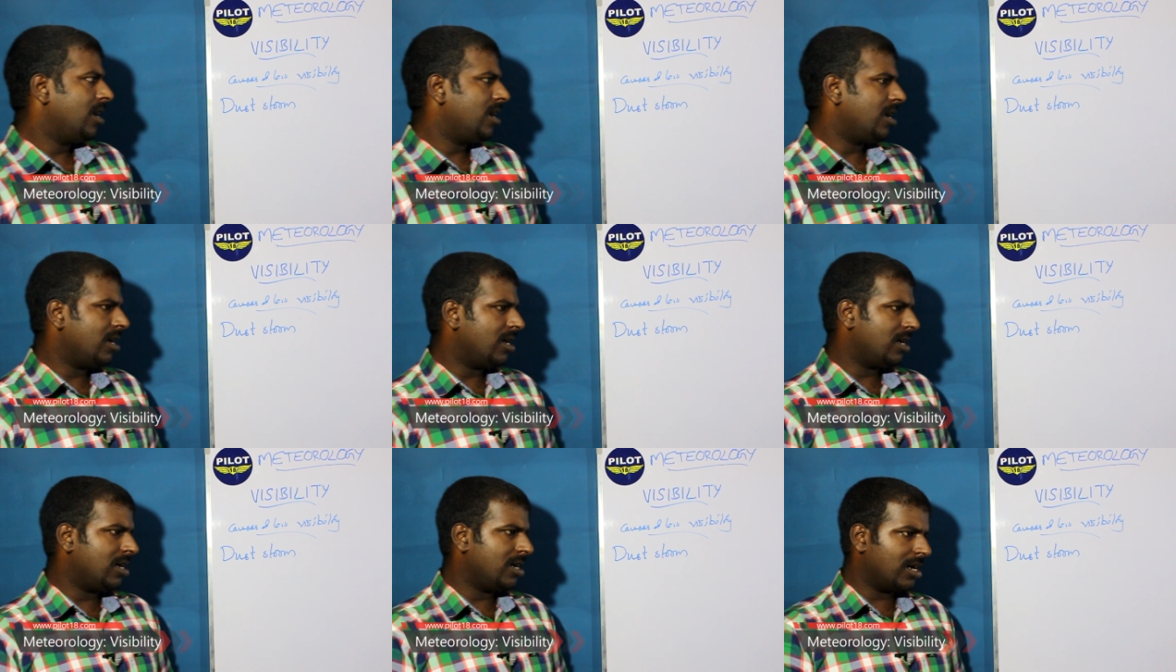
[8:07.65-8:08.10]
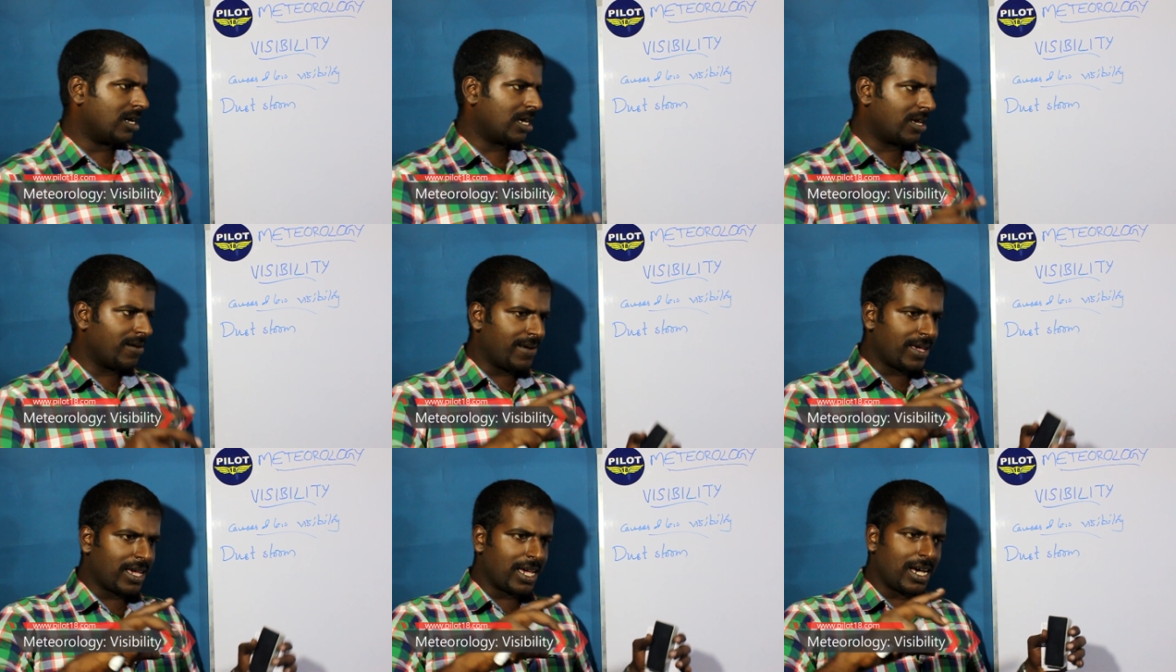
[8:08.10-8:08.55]
uh,
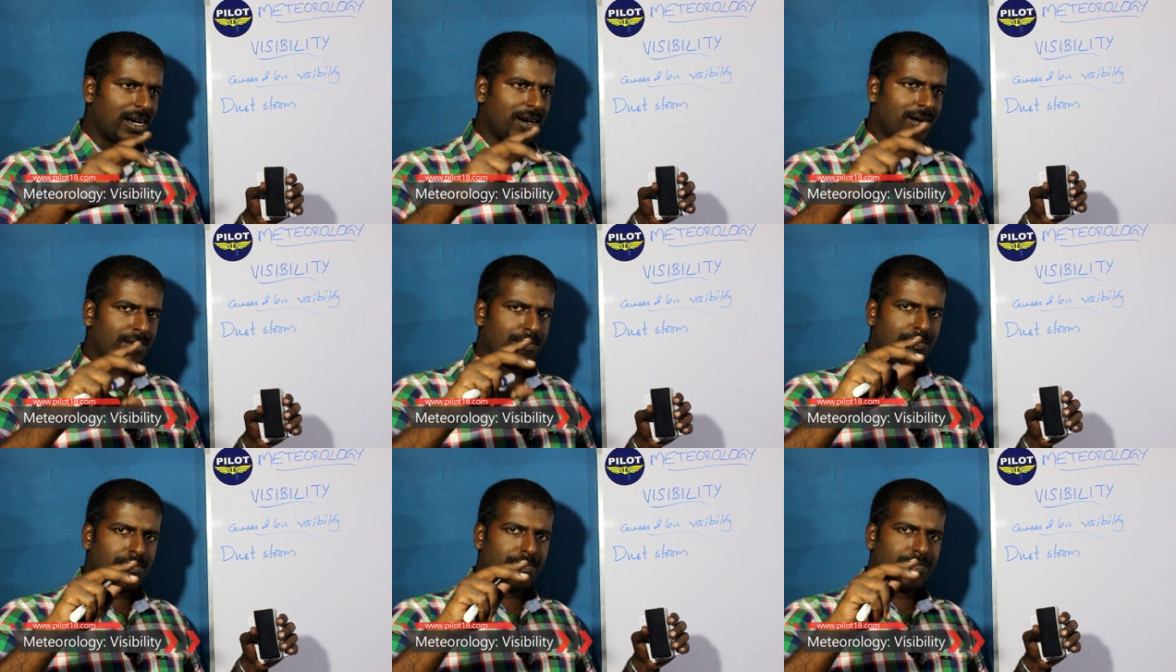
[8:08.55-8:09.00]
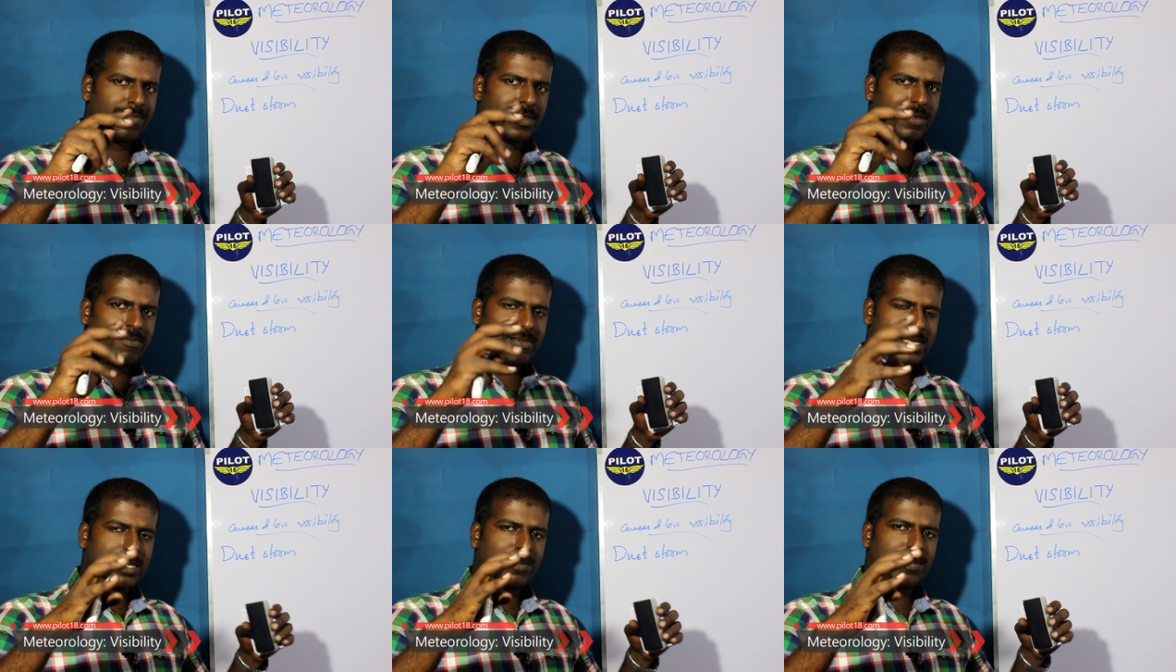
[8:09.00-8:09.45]
giving a
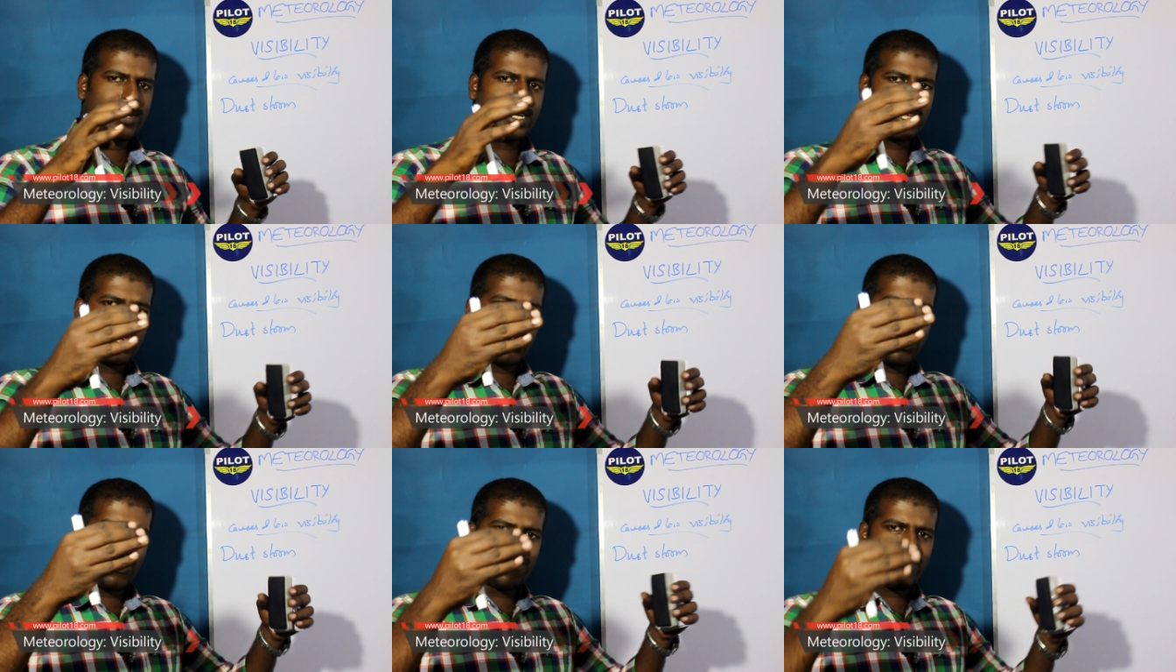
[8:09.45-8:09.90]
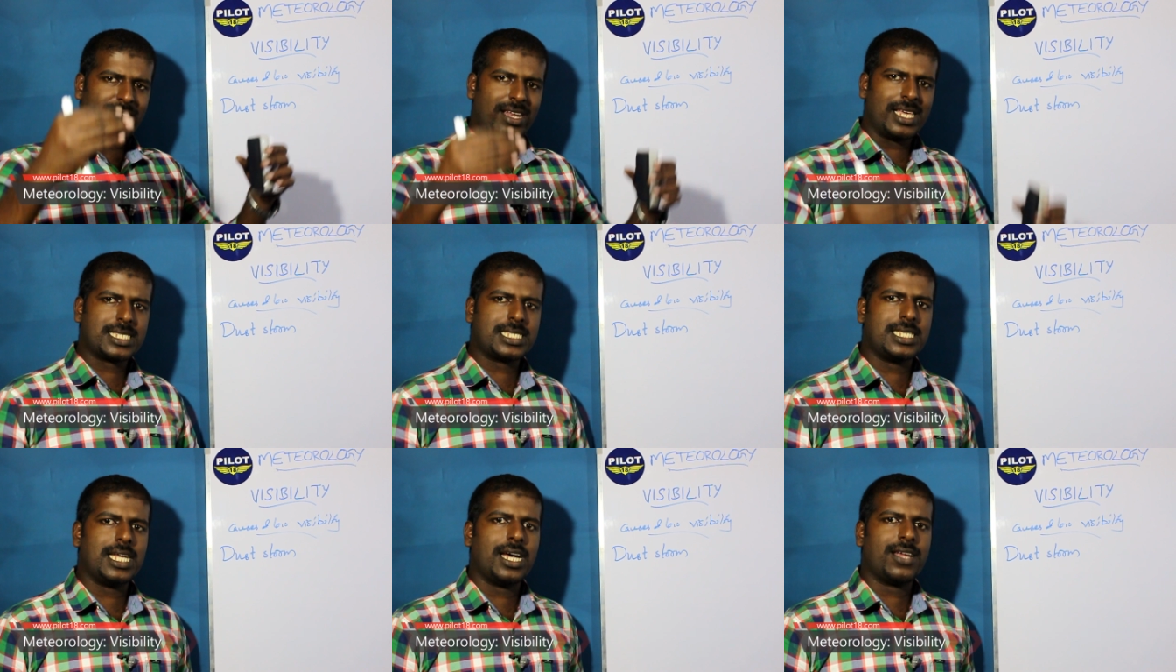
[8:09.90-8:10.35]
visibility of
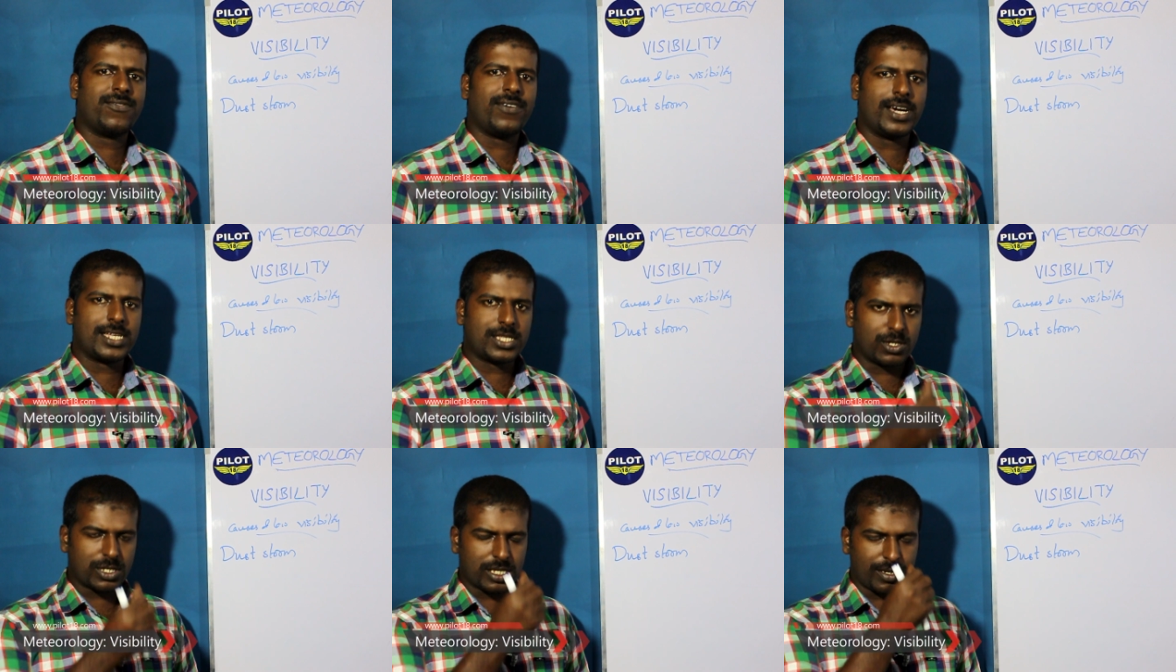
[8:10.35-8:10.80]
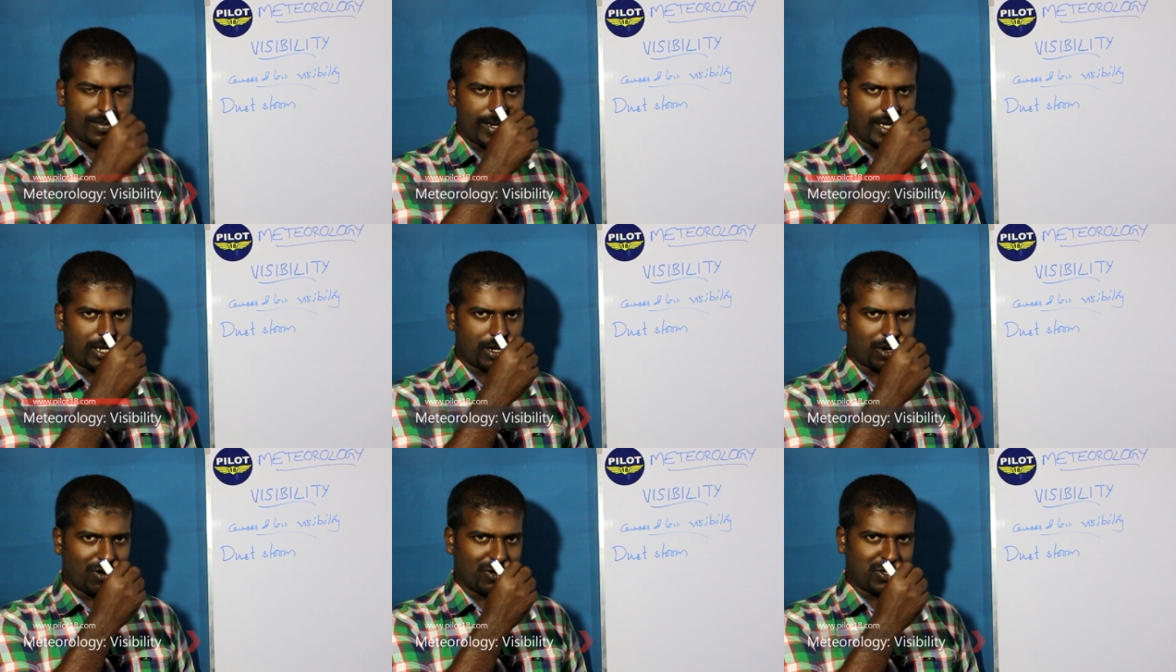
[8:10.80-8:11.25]
less than 5000
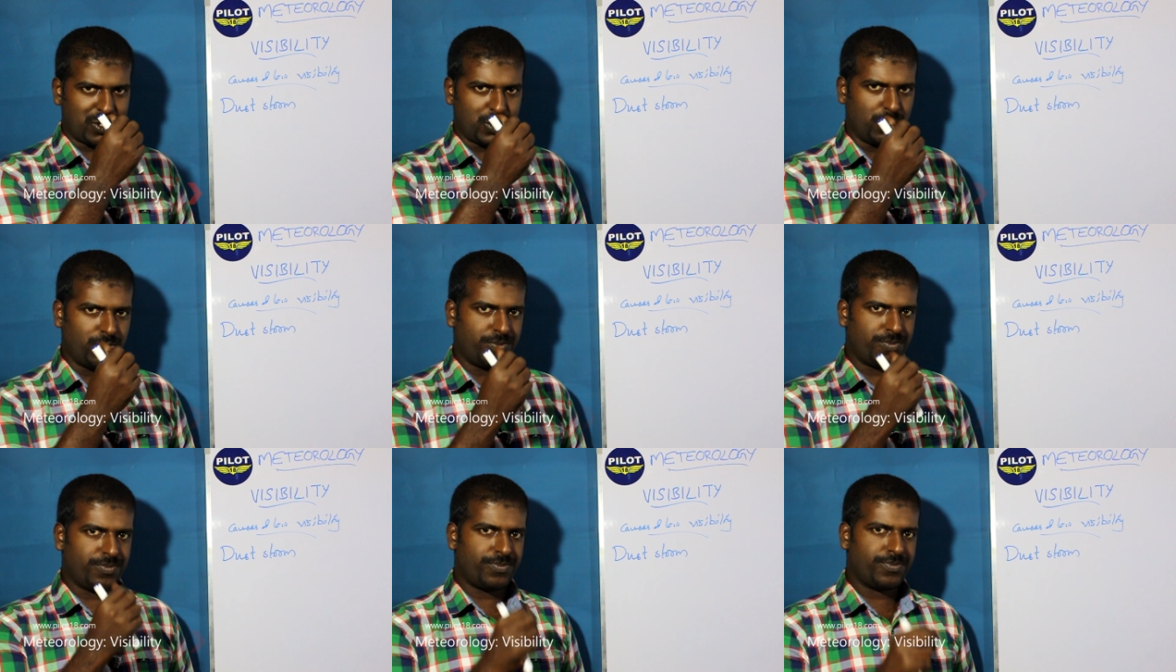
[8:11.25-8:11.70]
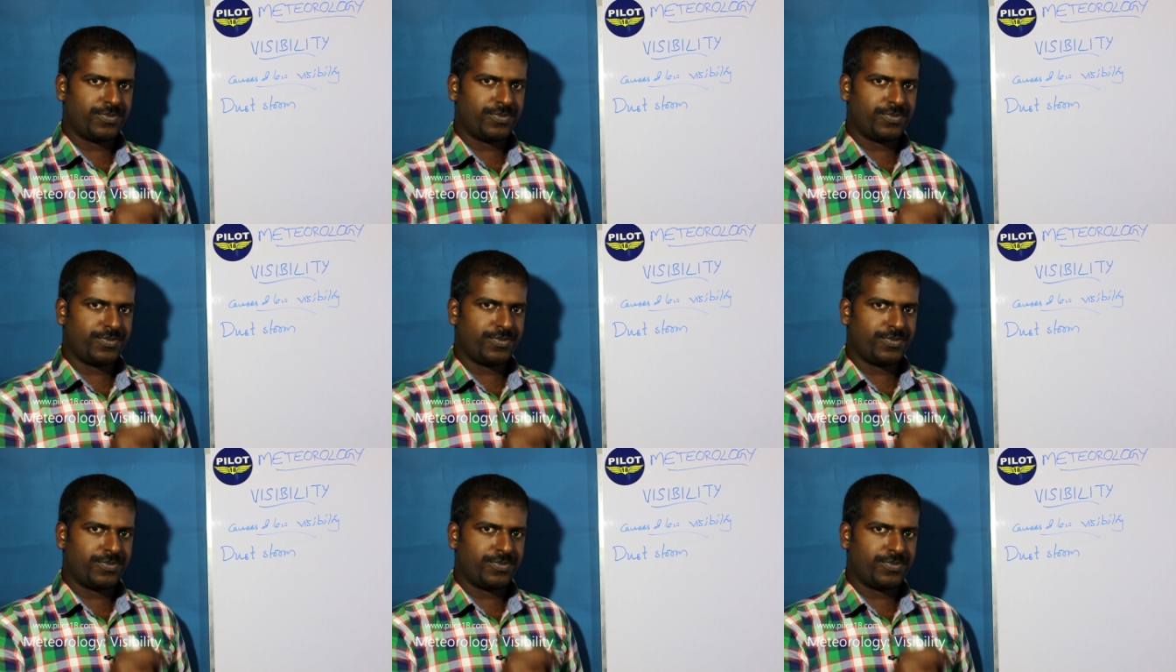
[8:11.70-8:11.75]
meter also.